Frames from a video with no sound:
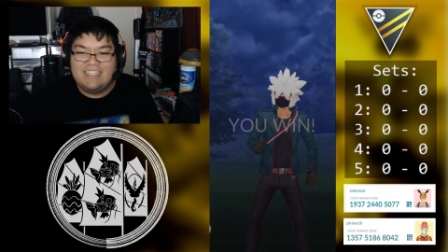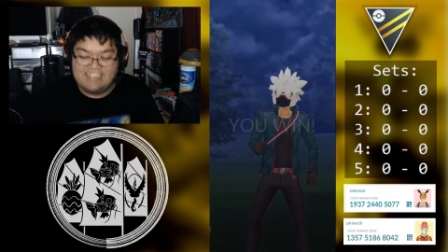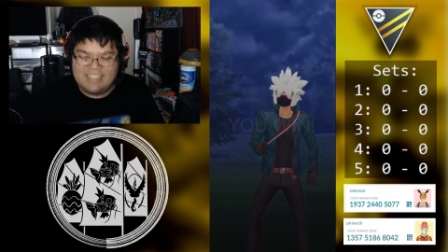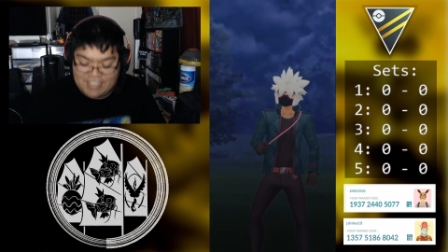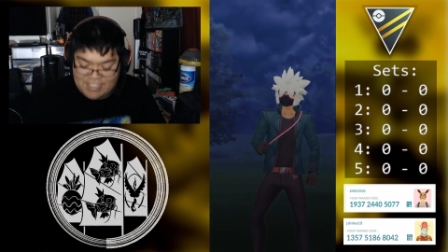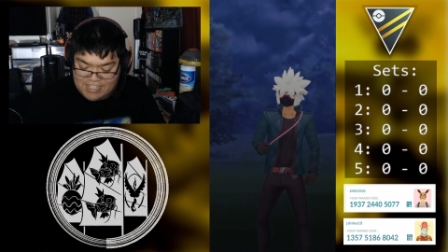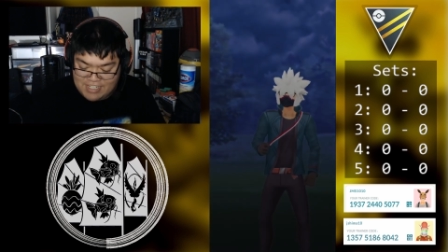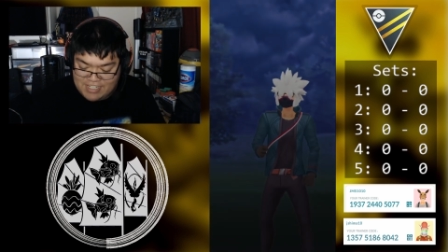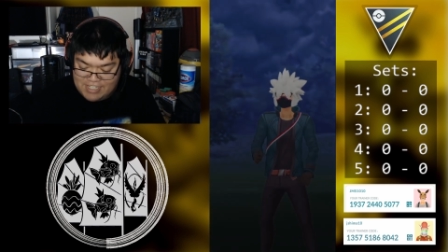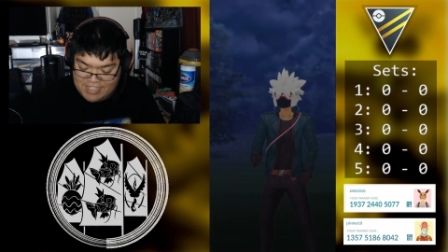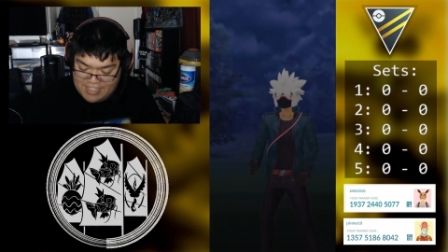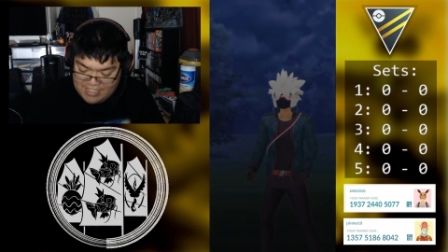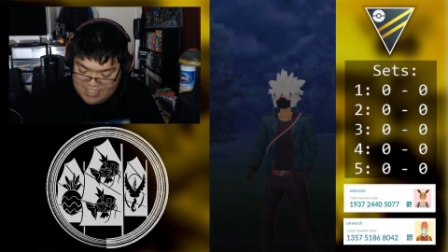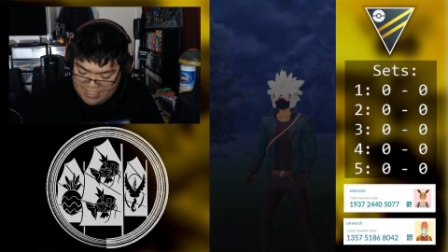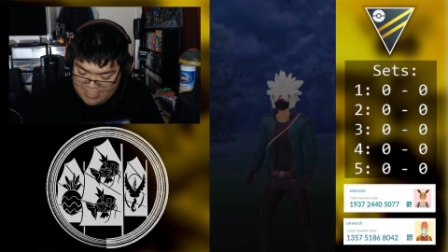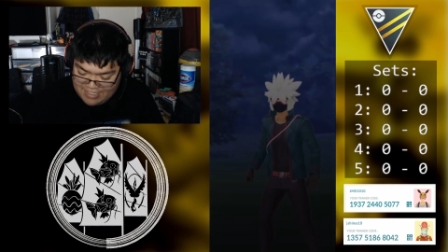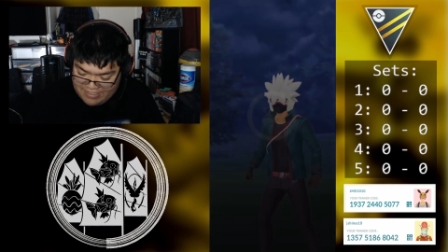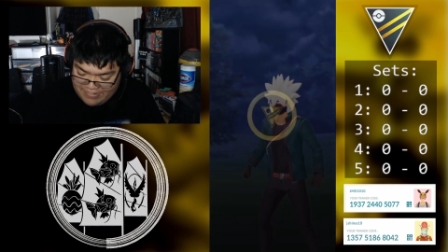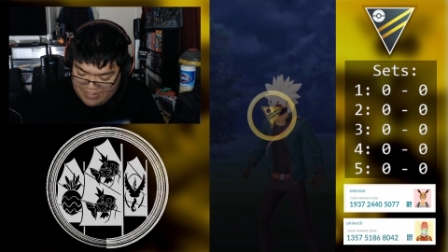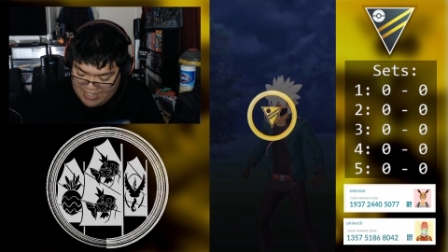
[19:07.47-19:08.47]
GG's
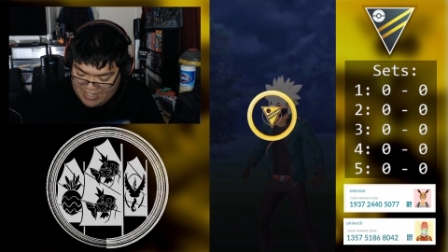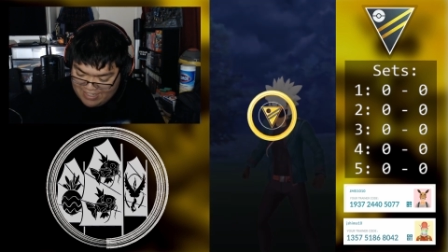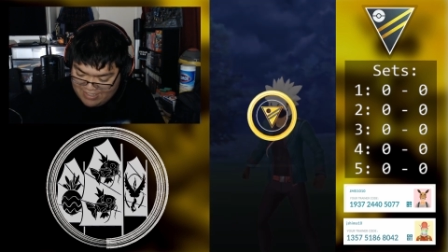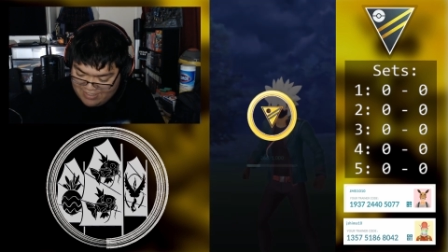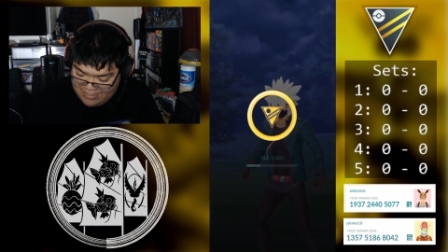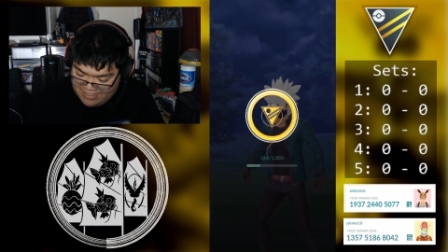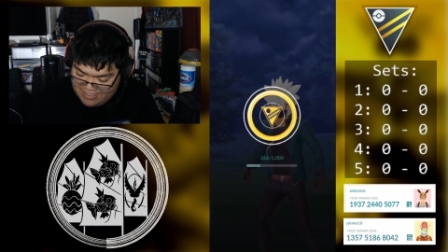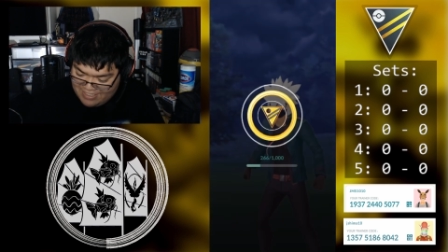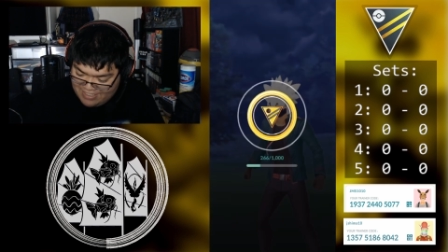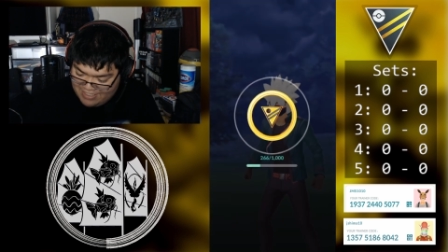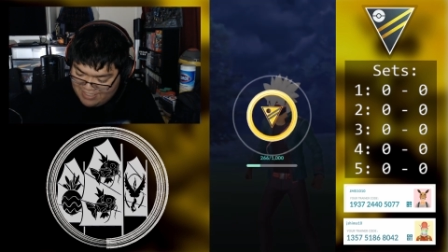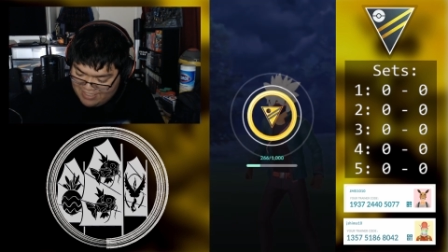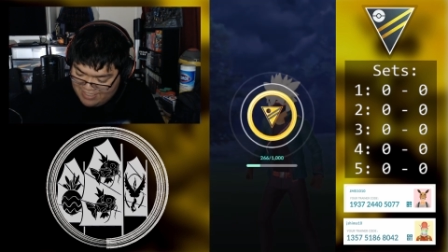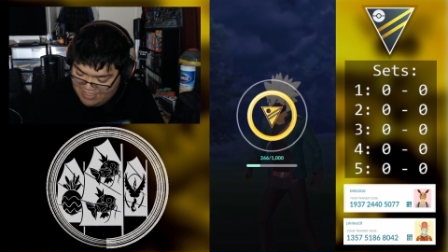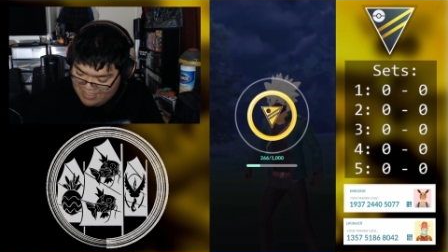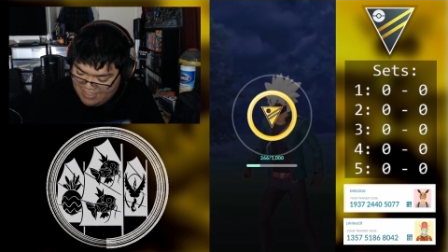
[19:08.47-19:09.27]
all around.